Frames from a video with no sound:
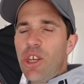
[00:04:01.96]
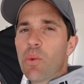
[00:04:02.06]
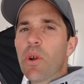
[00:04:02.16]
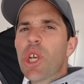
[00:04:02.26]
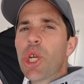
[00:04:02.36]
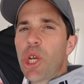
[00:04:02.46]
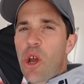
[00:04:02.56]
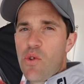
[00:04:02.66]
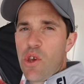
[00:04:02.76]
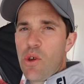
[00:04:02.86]
just want to
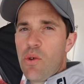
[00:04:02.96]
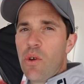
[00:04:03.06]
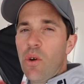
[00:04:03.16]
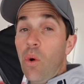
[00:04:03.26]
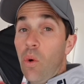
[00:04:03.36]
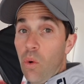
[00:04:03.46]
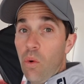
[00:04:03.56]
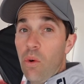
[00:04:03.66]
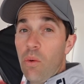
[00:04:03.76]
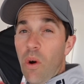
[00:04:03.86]
show you
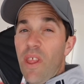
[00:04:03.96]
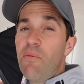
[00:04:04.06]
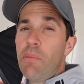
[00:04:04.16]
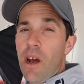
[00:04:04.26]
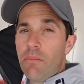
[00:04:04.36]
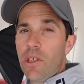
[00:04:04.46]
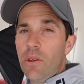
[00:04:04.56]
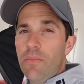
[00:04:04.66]
all what they've been up to.